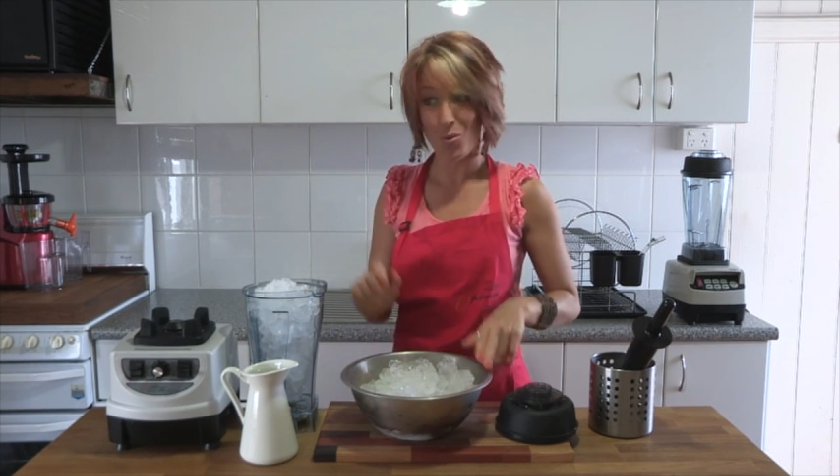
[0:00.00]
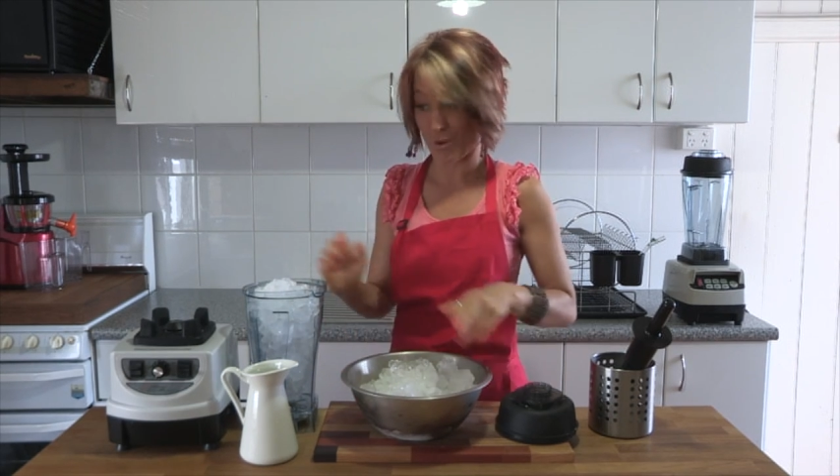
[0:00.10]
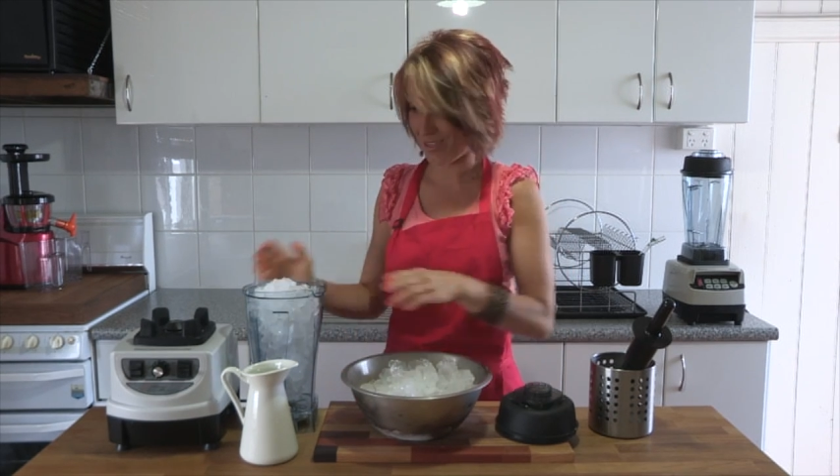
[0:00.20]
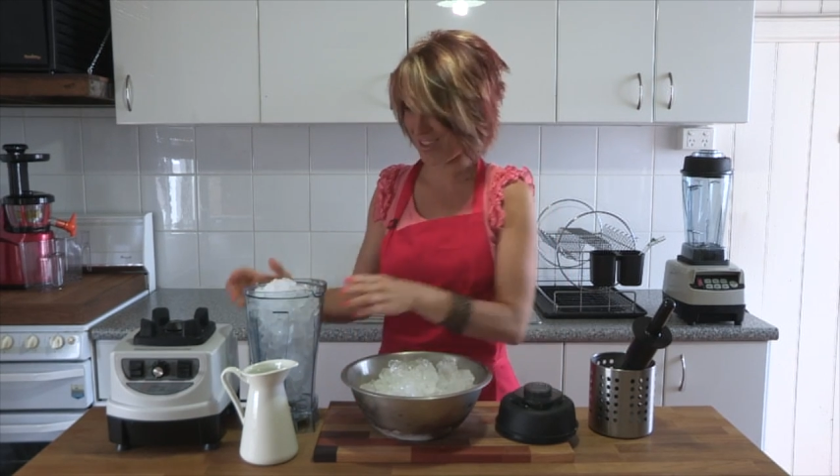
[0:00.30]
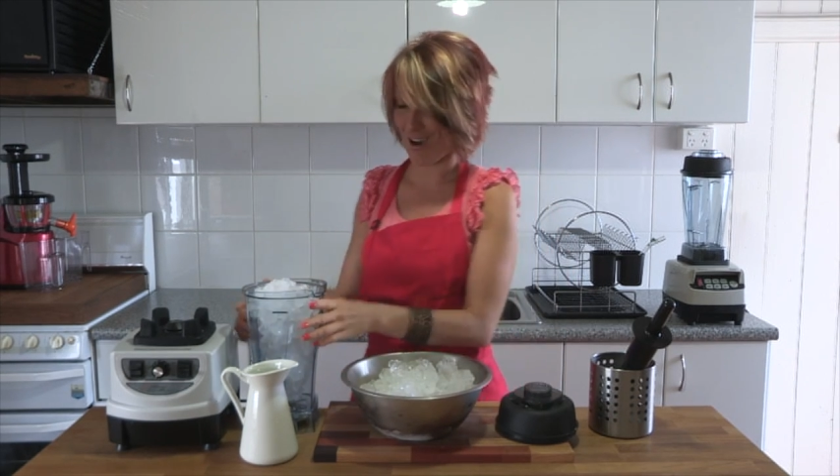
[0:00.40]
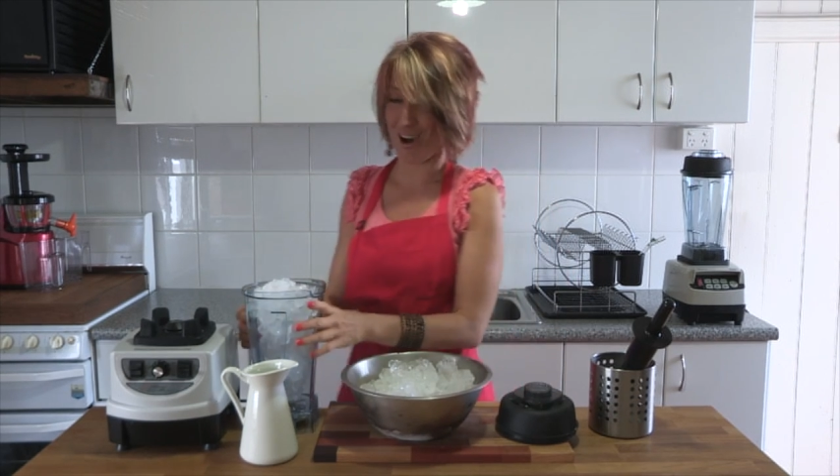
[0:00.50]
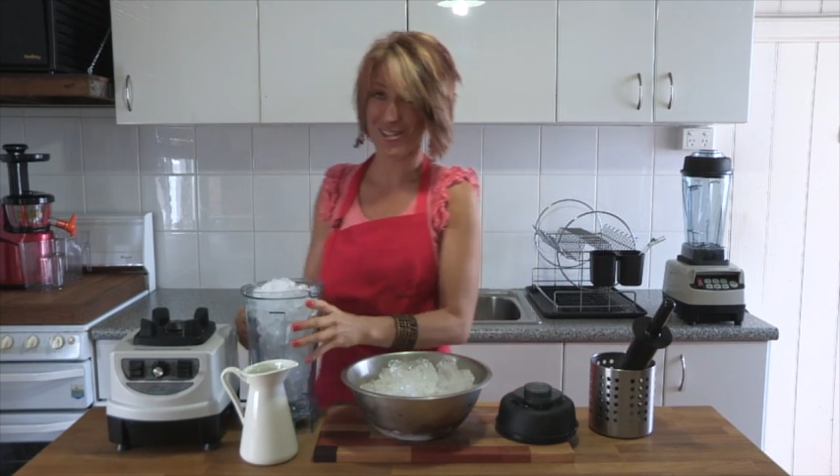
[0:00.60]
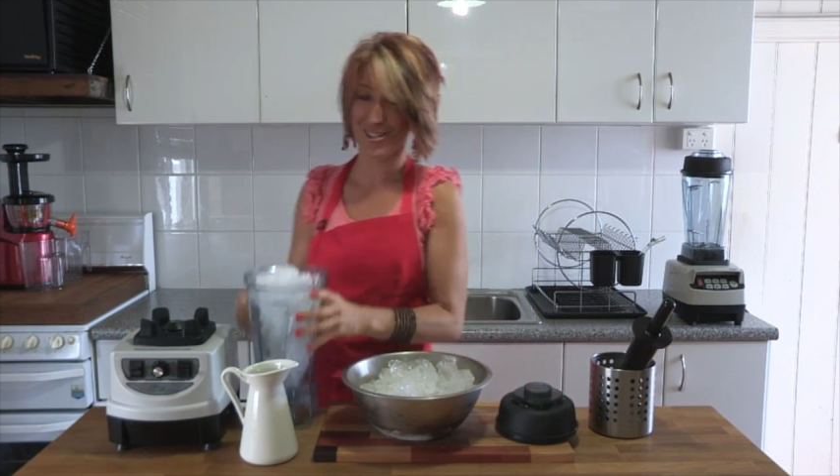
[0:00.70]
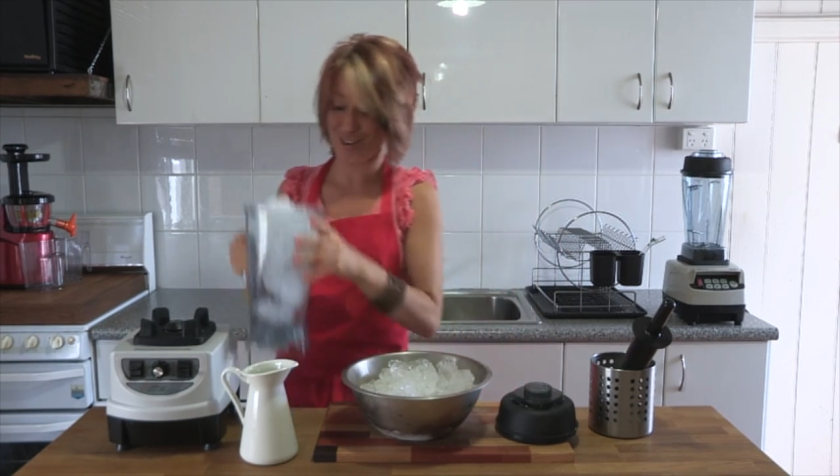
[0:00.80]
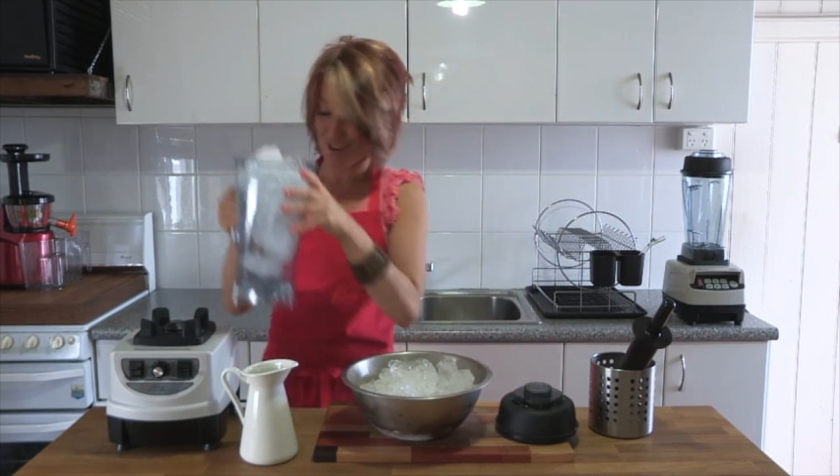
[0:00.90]
with the
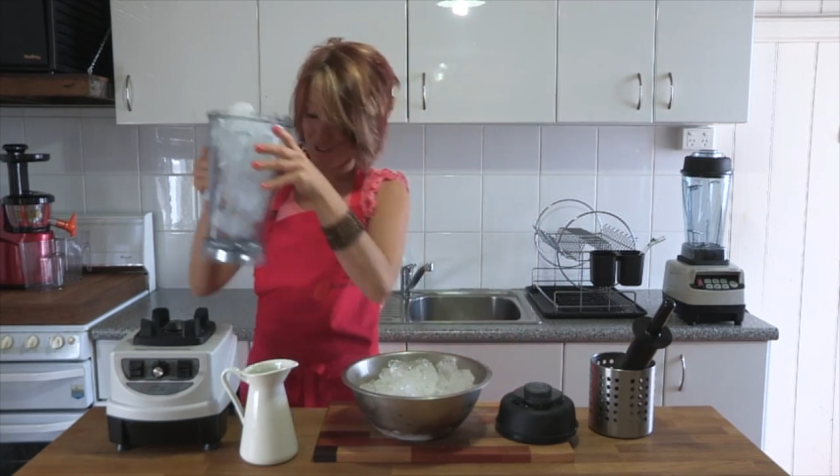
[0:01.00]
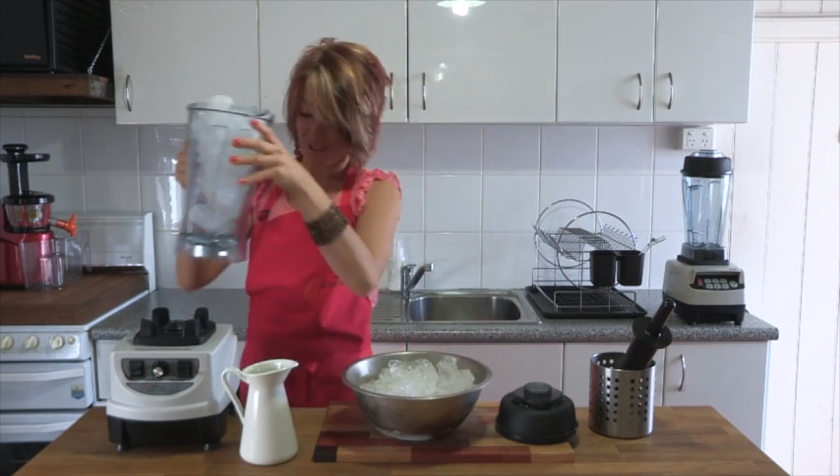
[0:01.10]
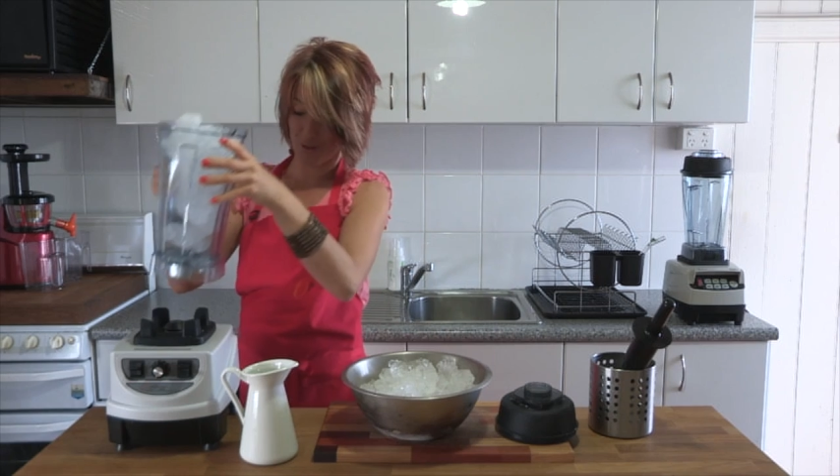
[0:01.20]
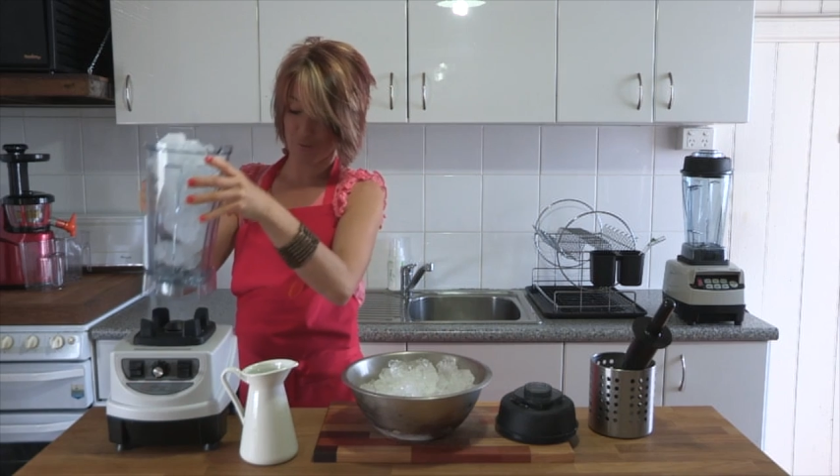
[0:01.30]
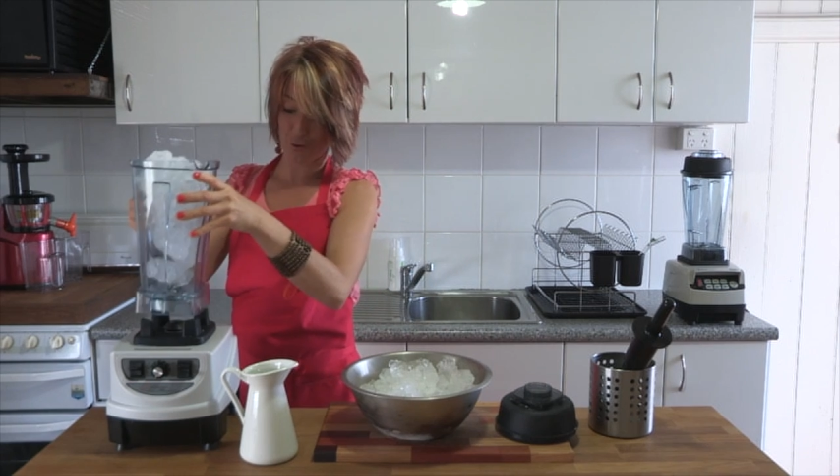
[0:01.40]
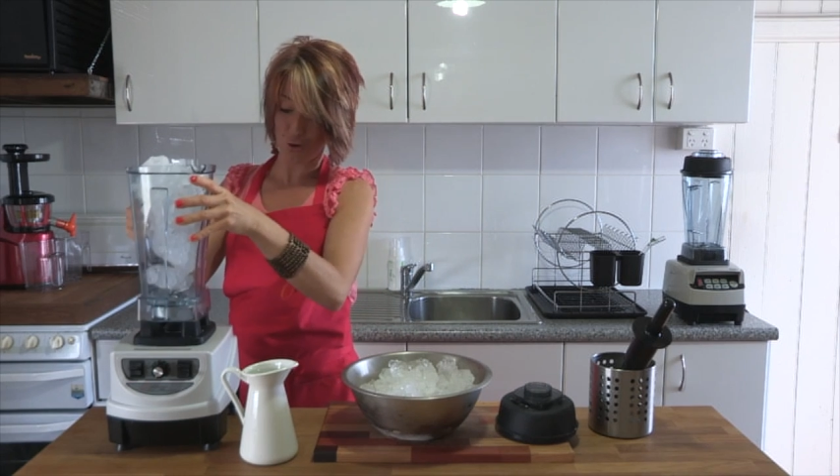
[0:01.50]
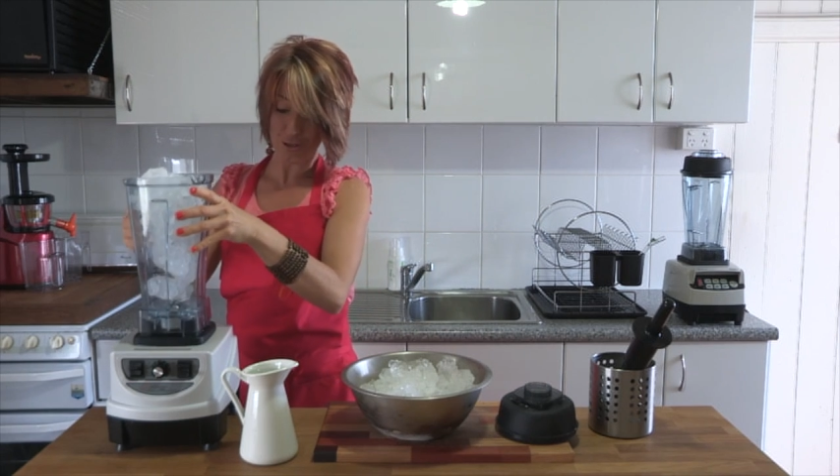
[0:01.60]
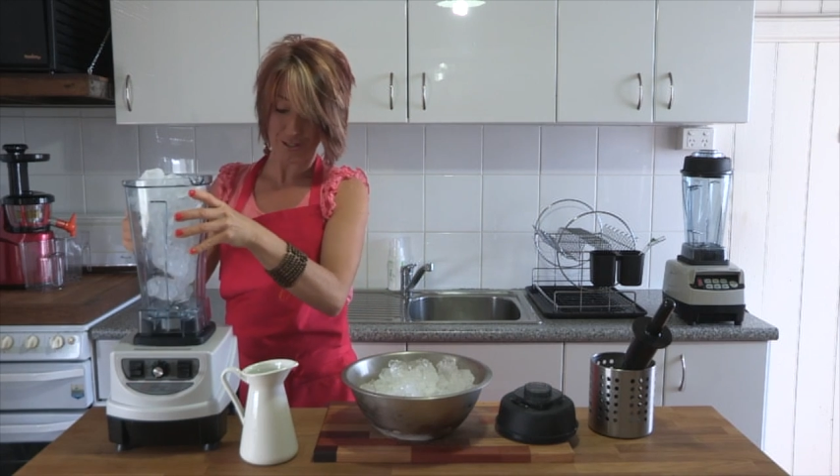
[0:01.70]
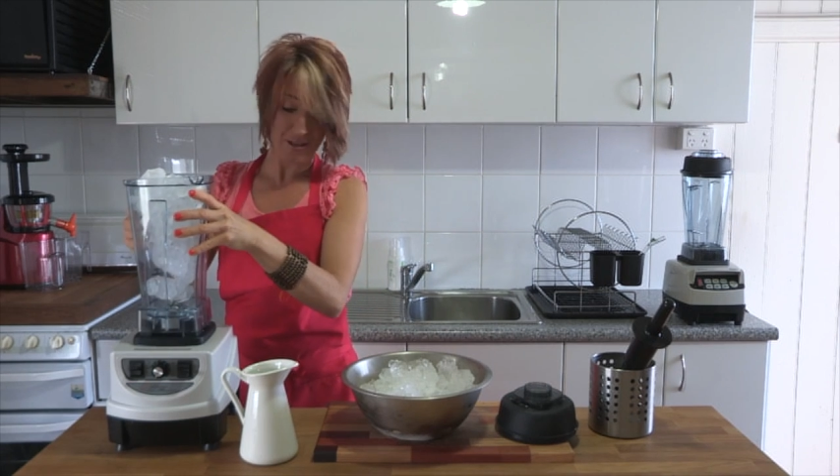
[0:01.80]
ice that you've got.